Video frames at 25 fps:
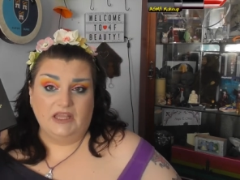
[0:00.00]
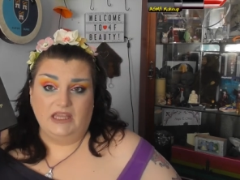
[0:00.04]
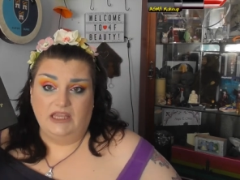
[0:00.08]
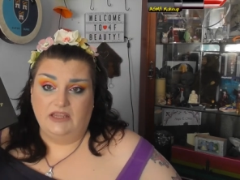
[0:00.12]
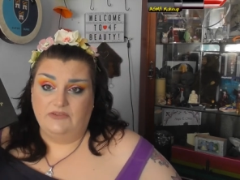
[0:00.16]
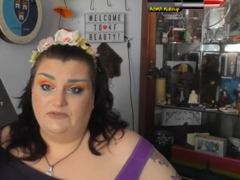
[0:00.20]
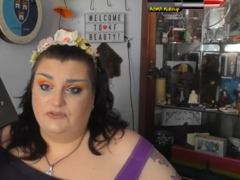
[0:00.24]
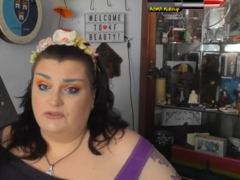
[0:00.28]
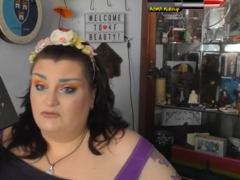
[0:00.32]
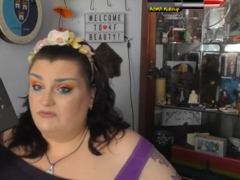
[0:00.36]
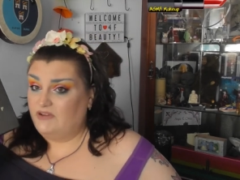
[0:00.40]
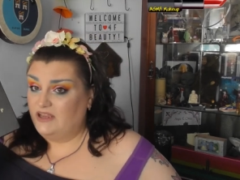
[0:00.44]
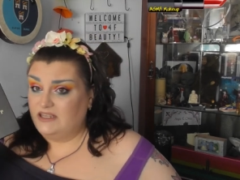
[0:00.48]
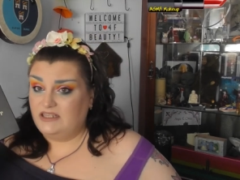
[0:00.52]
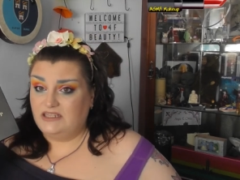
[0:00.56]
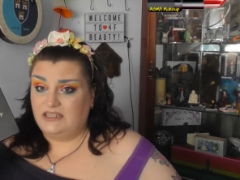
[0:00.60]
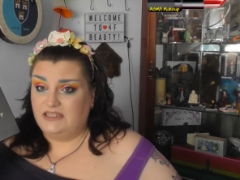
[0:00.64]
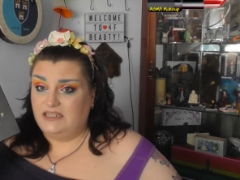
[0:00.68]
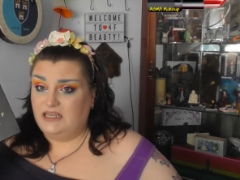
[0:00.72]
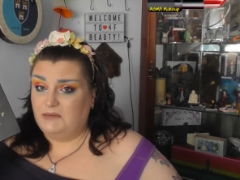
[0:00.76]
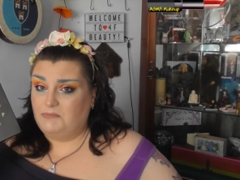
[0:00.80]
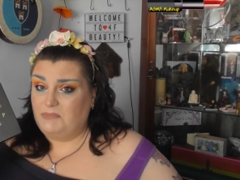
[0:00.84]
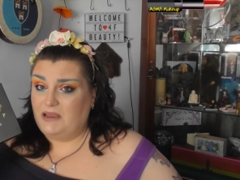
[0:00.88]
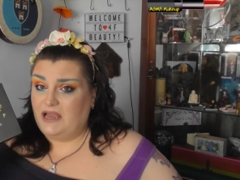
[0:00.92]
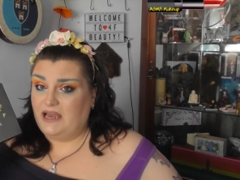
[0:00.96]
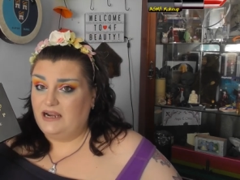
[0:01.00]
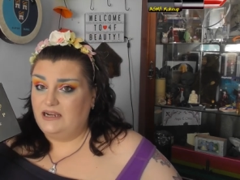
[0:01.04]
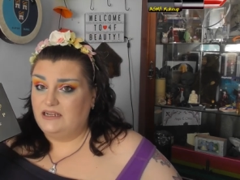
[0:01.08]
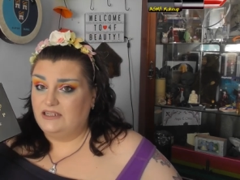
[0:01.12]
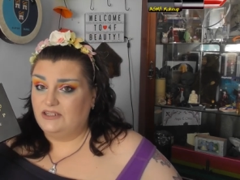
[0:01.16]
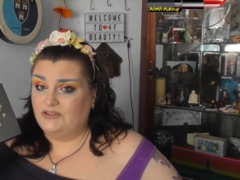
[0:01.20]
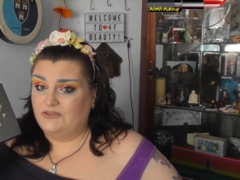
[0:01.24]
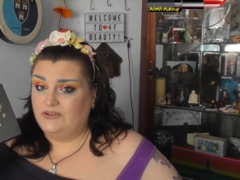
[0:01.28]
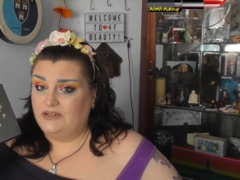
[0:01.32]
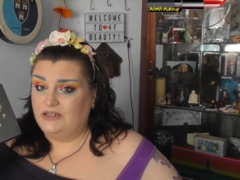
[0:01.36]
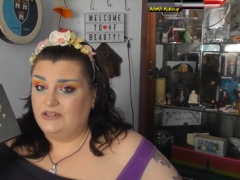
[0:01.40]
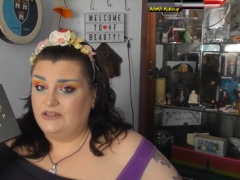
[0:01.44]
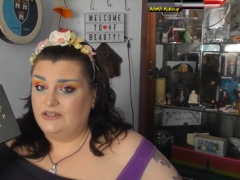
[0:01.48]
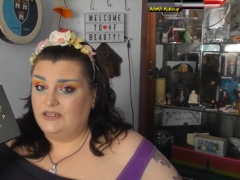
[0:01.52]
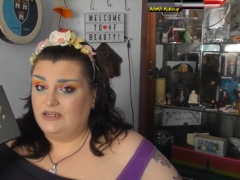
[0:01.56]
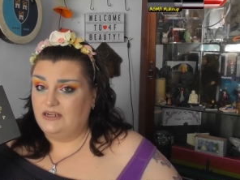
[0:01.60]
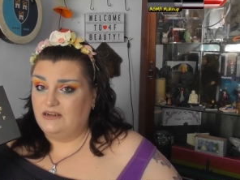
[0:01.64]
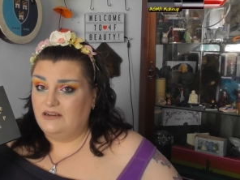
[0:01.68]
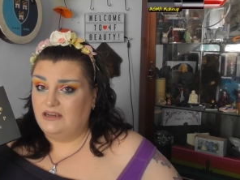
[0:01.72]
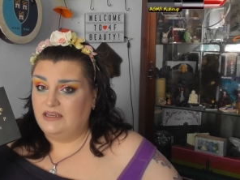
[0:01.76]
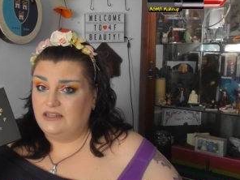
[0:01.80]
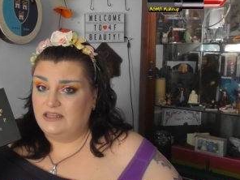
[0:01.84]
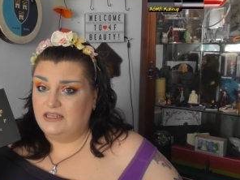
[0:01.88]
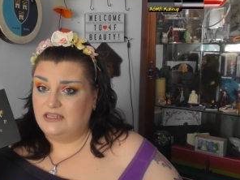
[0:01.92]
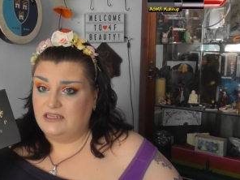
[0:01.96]
if the rest of their palettes are anything
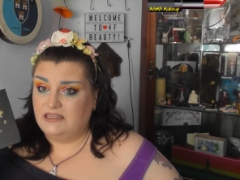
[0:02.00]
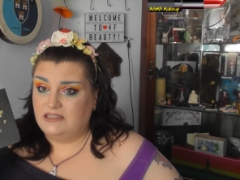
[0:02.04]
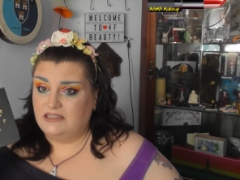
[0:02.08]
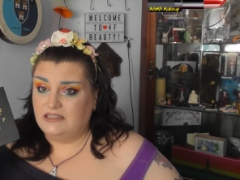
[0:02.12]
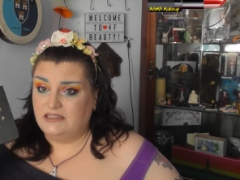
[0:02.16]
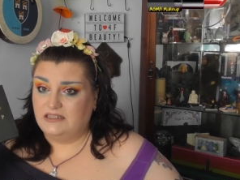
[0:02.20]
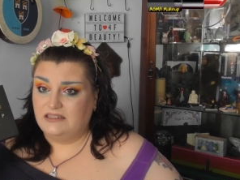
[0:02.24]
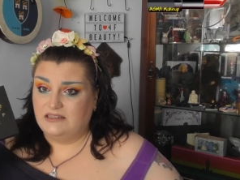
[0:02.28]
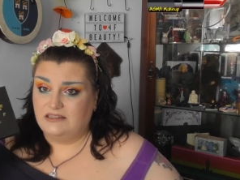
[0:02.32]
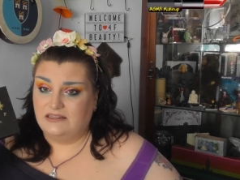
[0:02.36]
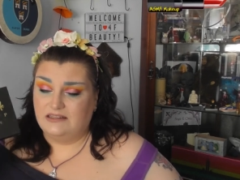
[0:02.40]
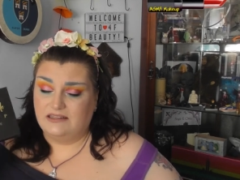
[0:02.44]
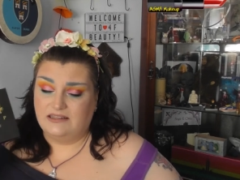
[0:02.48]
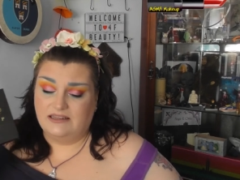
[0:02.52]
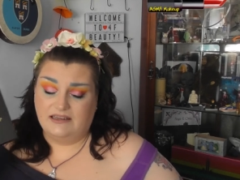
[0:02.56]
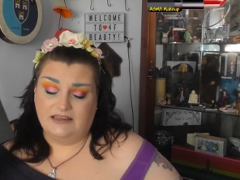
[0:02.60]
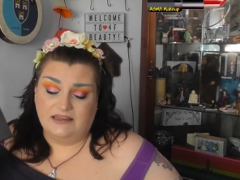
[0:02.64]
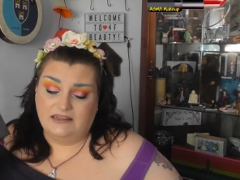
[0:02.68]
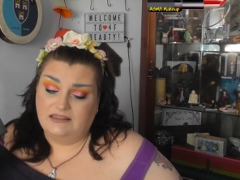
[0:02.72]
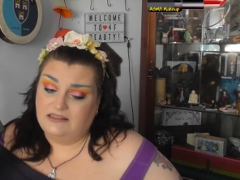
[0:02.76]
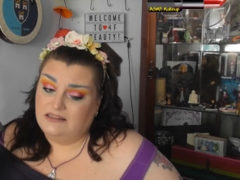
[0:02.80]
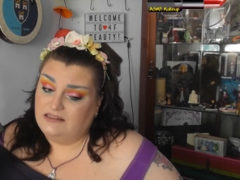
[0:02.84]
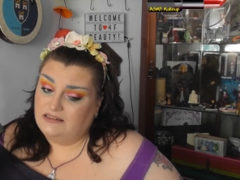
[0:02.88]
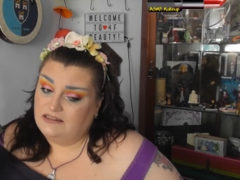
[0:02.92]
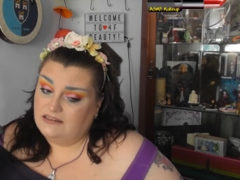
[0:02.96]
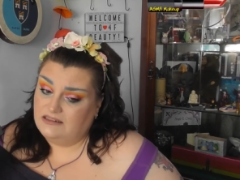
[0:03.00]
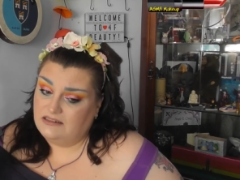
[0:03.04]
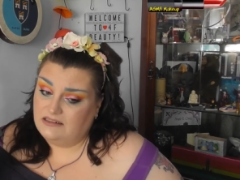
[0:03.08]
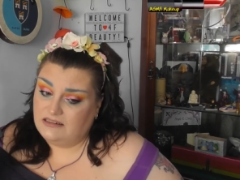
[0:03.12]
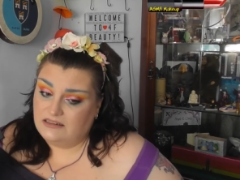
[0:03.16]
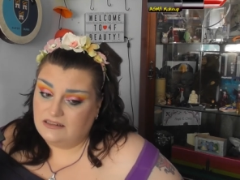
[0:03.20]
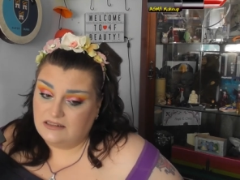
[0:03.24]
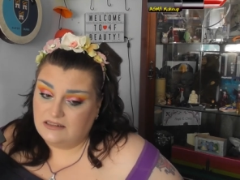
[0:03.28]
like this, then